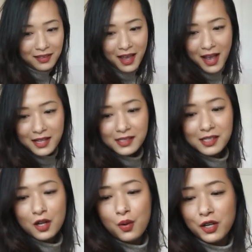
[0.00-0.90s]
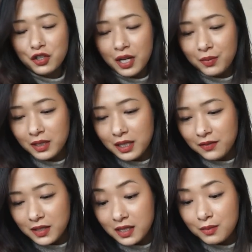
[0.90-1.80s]
Last question, I
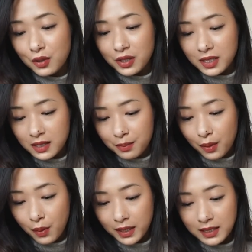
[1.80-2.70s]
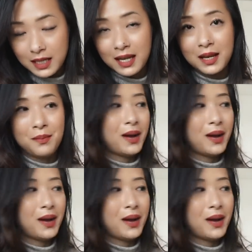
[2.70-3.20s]
believe, is the most disappointing